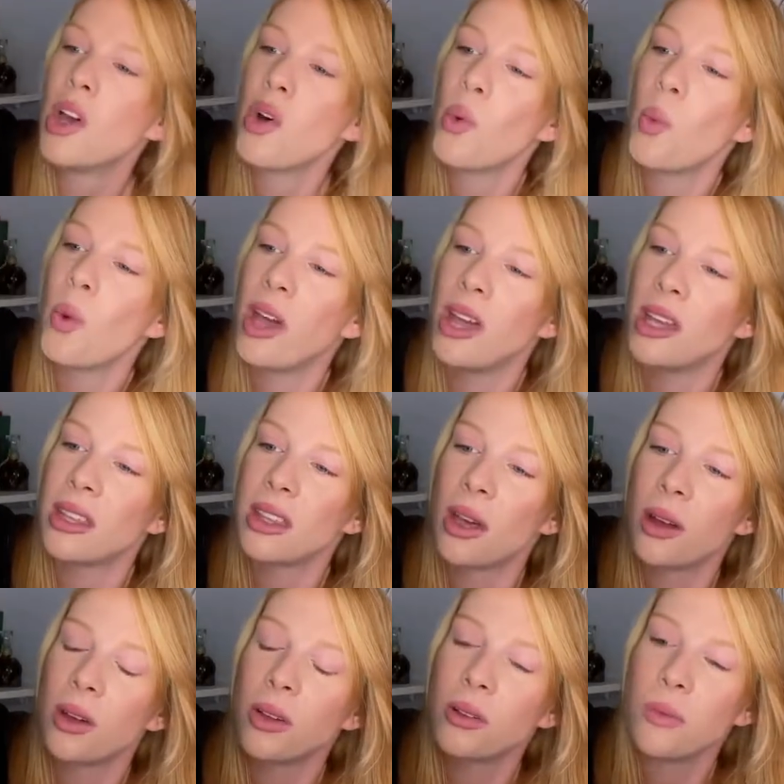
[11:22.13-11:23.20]
with,
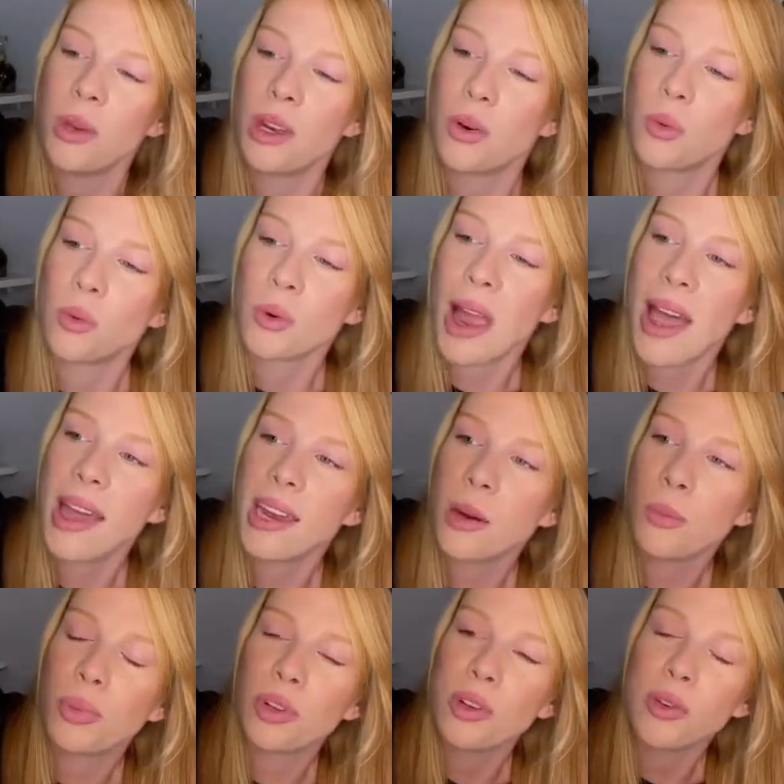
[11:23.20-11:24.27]
you know, red and
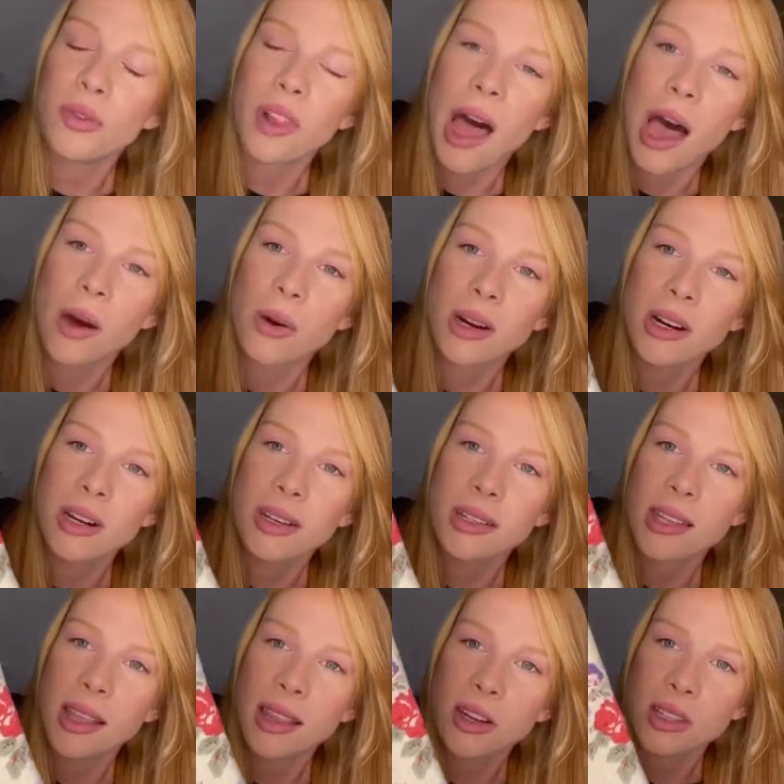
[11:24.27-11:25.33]
blue flowers,
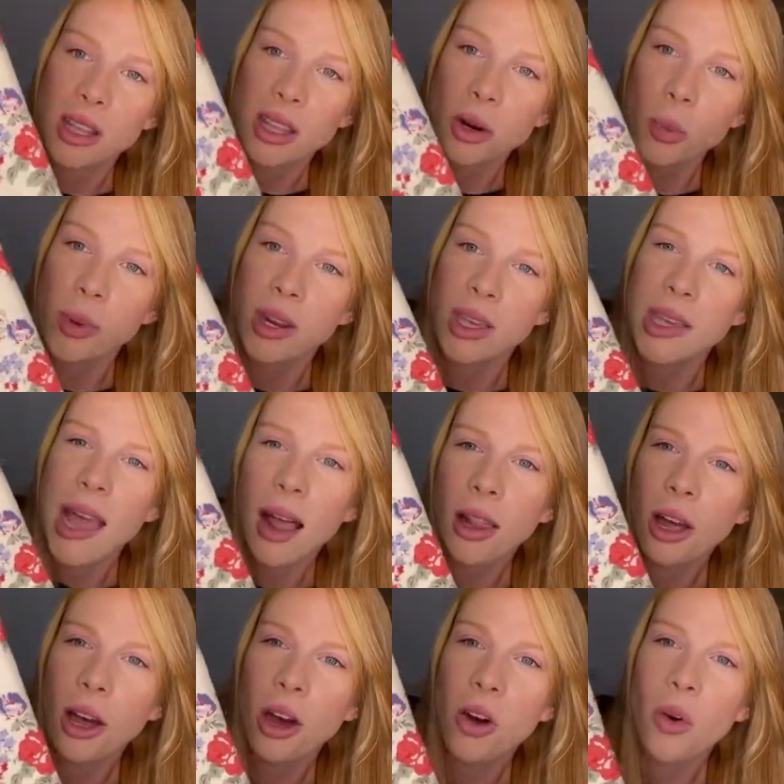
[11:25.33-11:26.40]
and there's a little bit of
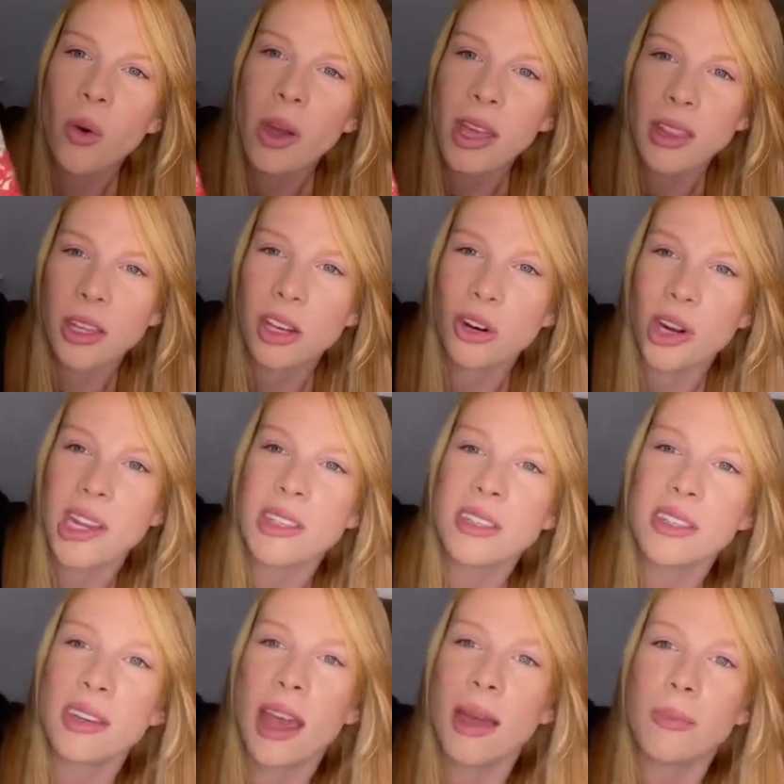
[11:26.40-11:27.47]
yellow and the green
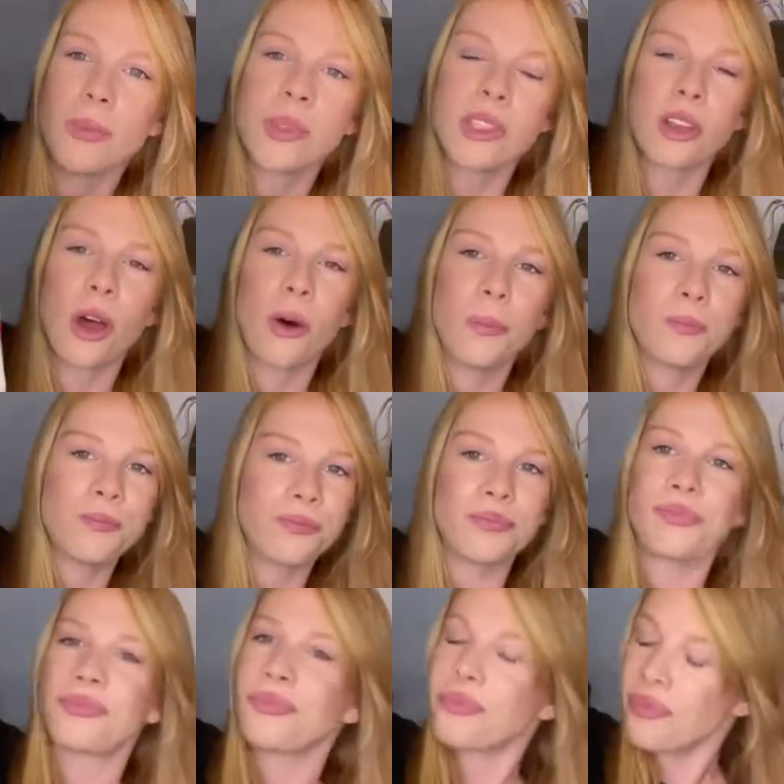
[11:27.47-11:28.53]
stem. So
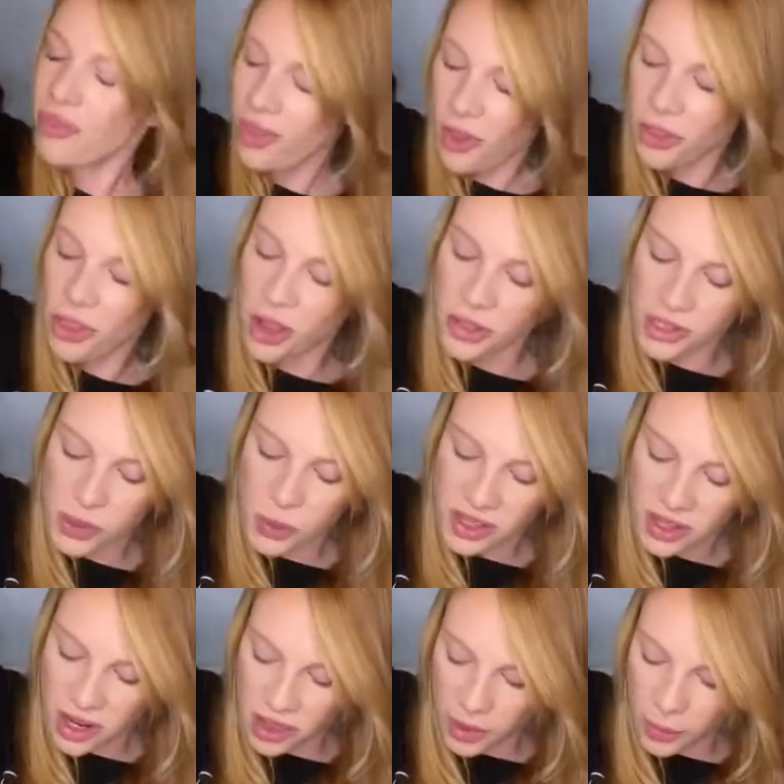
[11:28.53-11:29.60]
I thought this was
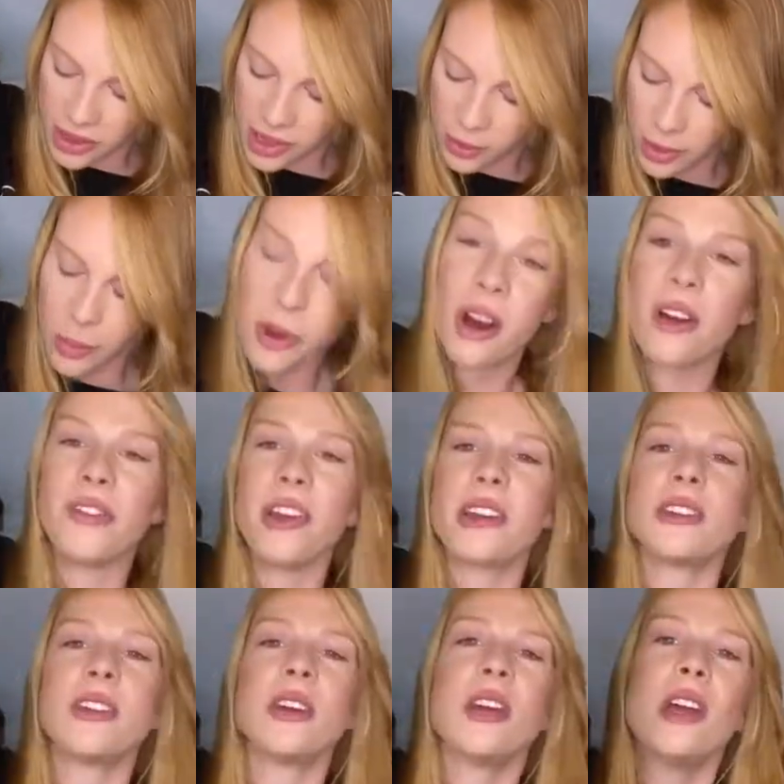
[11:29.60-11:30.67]
another one that would be
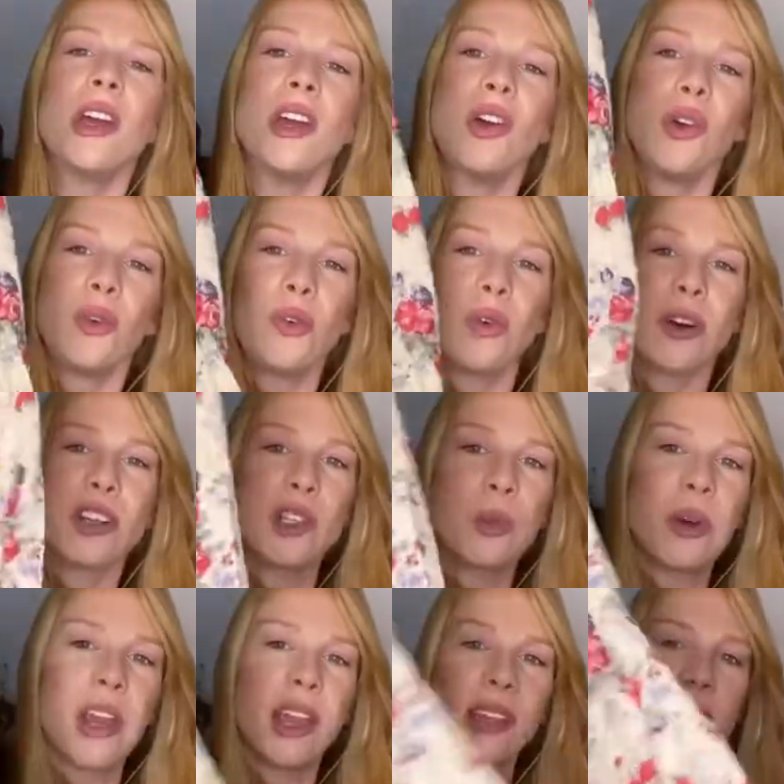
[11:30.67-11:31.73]
perfect for
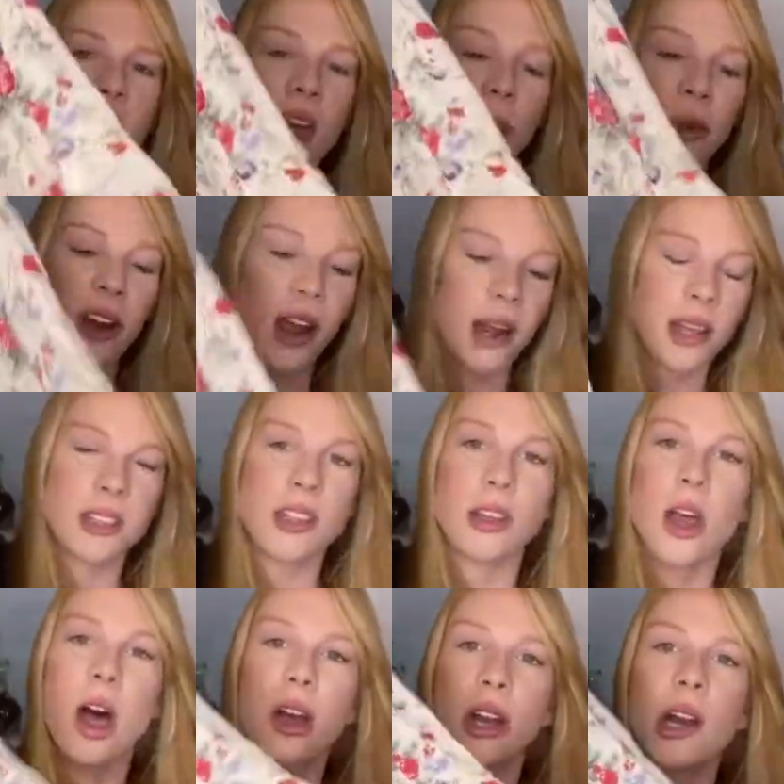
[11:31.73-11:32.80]
spring and summer. And it's a
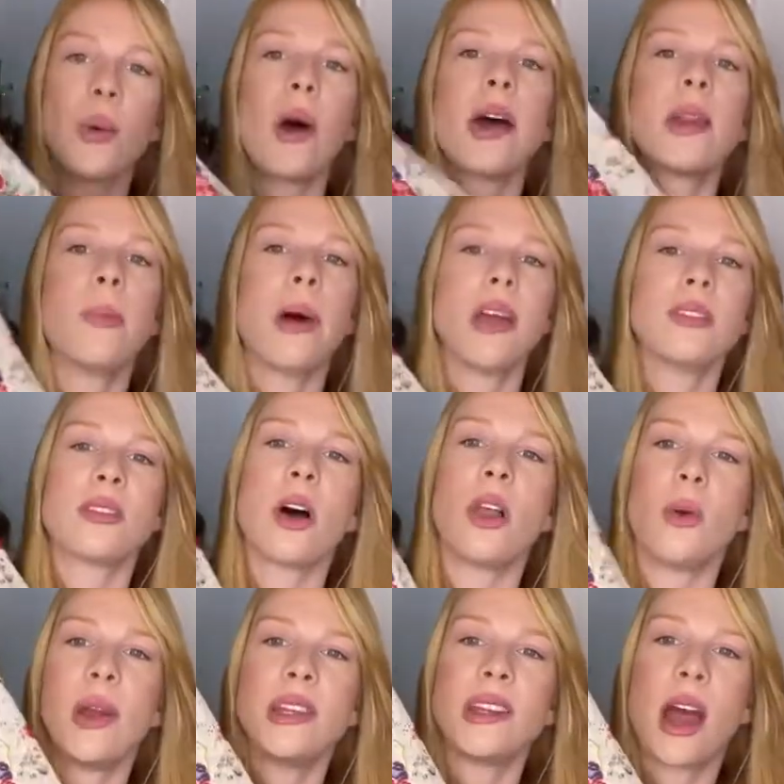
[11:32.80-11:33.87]
longer one. It buttons all the
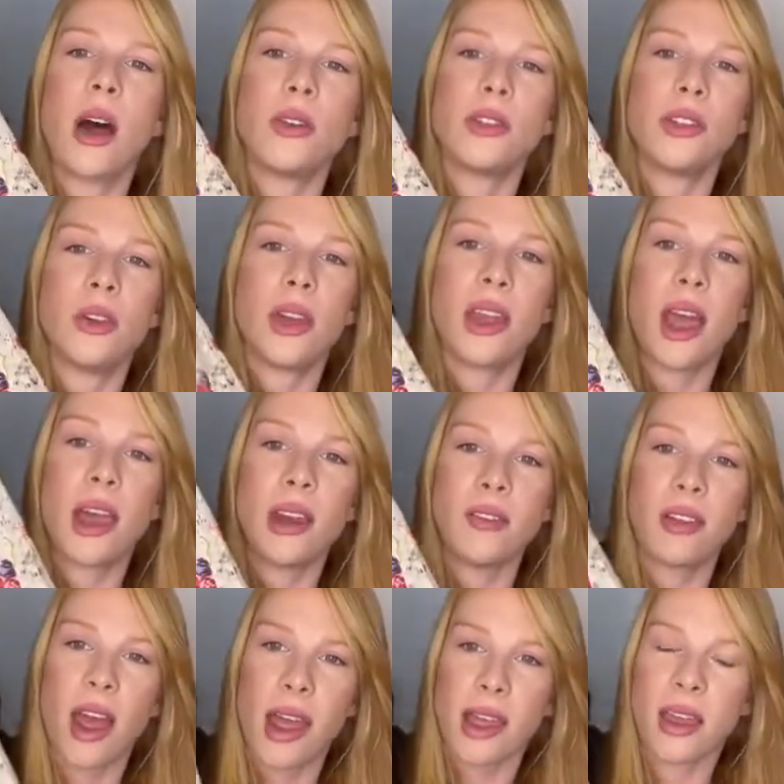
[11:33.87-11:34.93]
way down, so you can kind of
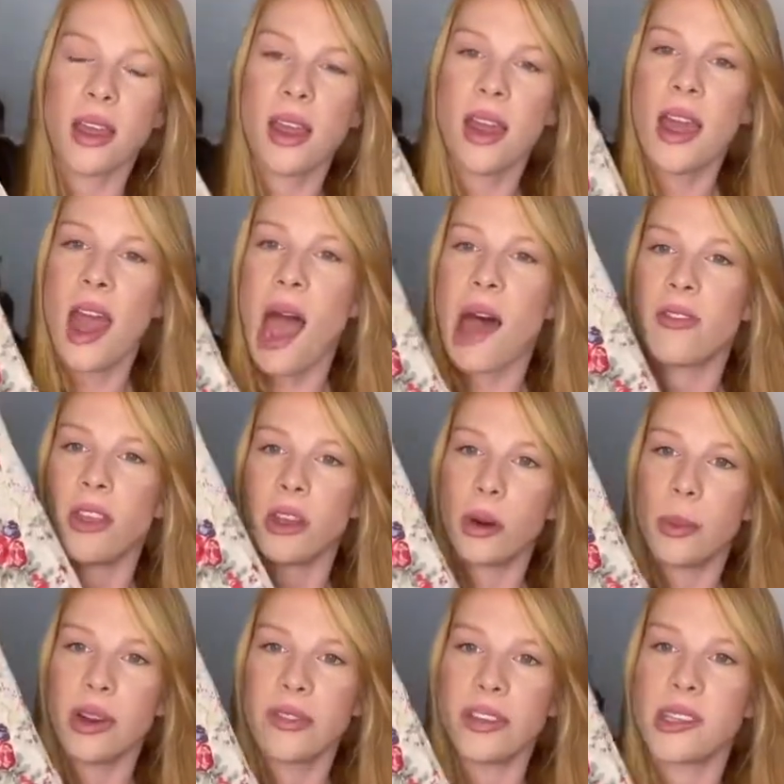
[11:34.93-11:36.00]
like have a little
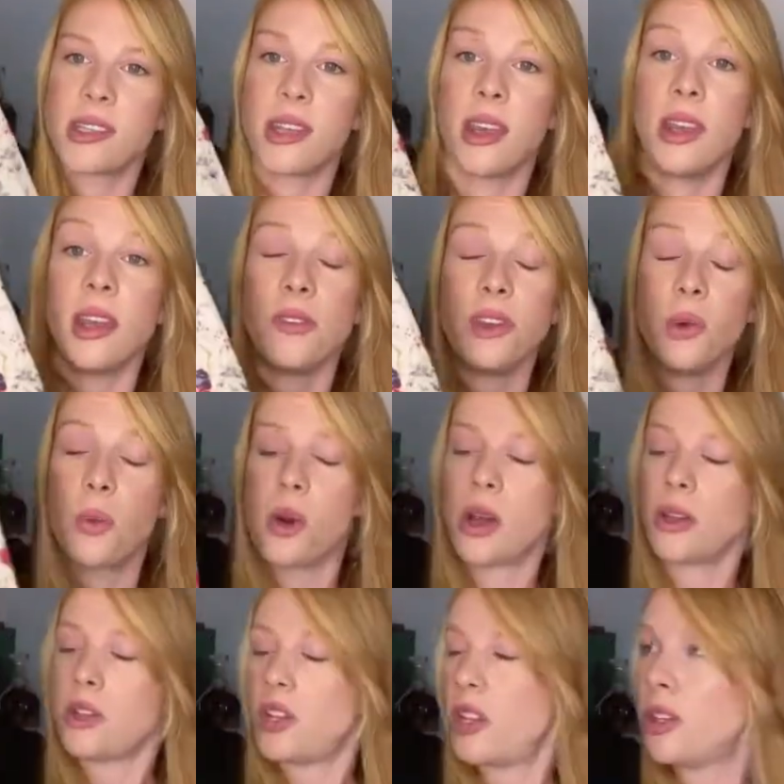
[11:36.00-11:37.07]
bit of a slit if you
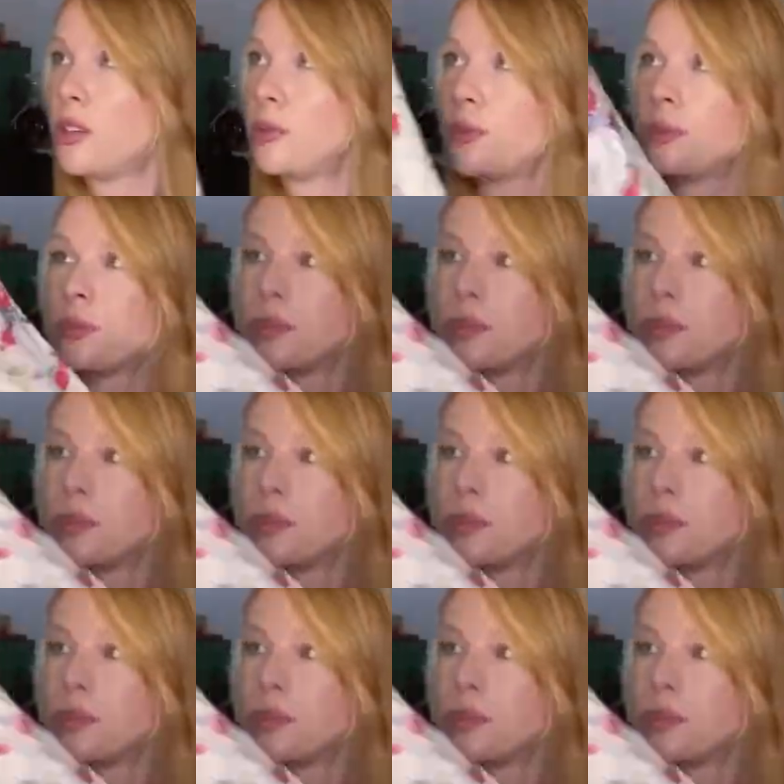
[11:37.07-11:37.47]
want to.